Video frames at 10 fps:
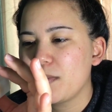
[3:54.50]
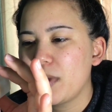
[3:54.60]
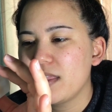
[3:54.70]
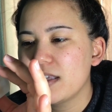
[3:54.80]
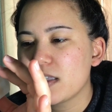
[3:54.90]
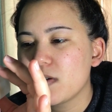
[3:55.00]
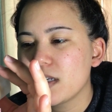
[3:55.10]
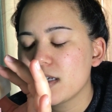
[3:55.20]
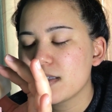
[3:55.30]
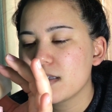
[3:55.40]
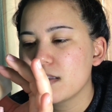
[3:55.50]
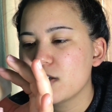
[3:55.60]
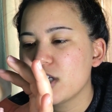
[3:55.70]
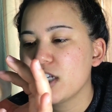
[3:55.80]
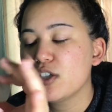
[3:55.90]
But this one is in the
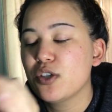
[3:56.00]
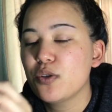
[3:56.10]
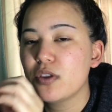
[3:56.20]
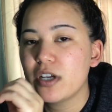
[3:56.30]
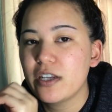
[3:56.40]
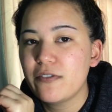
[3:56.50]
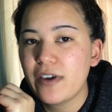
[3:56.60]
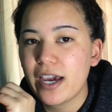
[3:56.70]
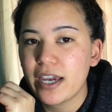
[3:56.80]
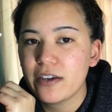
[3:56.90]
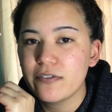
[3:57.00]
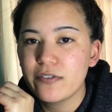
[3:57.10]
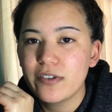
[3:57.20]
shade 235.